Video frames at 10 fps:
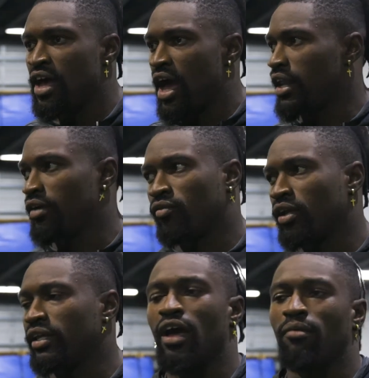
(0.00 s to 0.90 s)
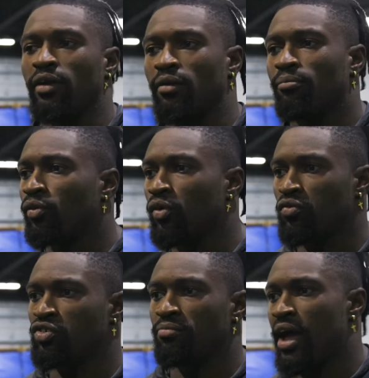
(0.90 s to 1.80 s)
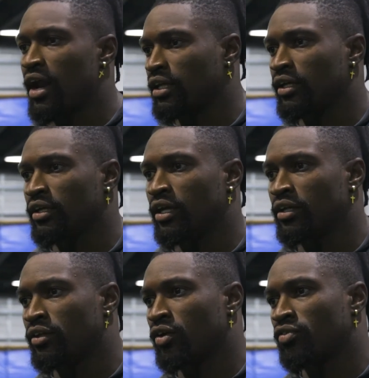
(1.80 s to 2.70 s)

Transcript: and they've really helped me improve dramatically in those